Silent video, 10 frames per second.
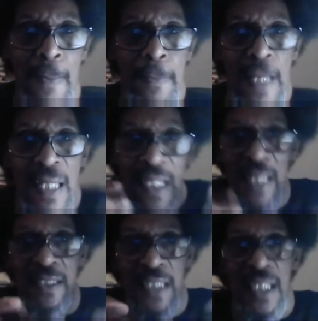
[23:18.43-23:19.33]
They
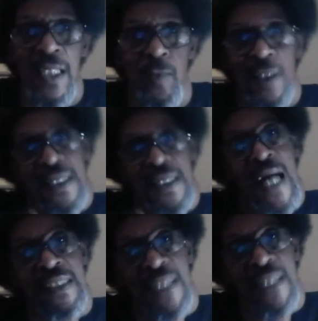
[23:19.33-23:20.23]
can't deal with the
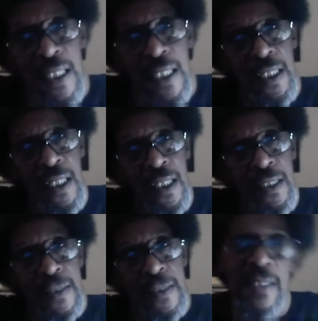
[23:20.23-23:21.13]
idea
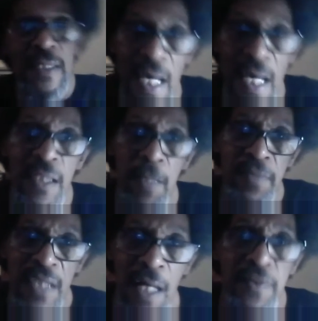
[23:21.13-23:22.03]
that they
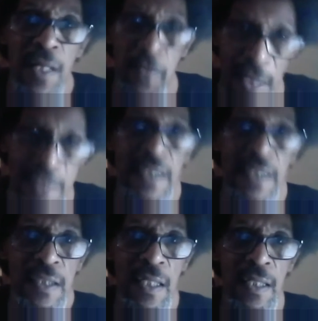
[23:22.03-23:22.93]
themselves are
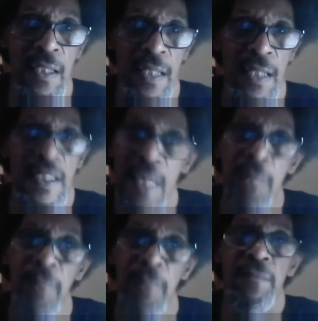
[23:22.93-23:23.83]
racist, that
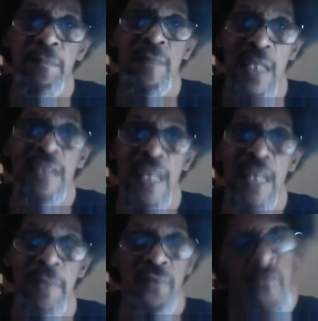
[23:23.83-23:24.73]
they've
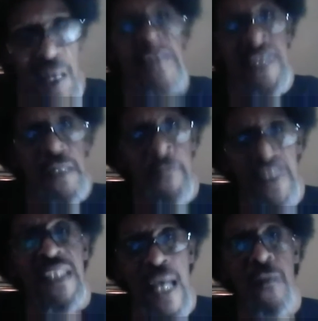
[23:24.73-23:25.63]
been raised to
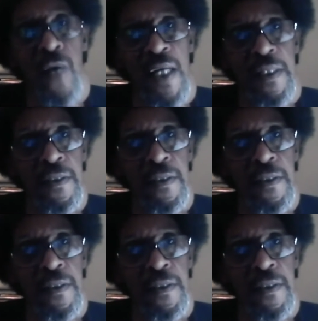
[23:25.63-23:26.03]
be that way.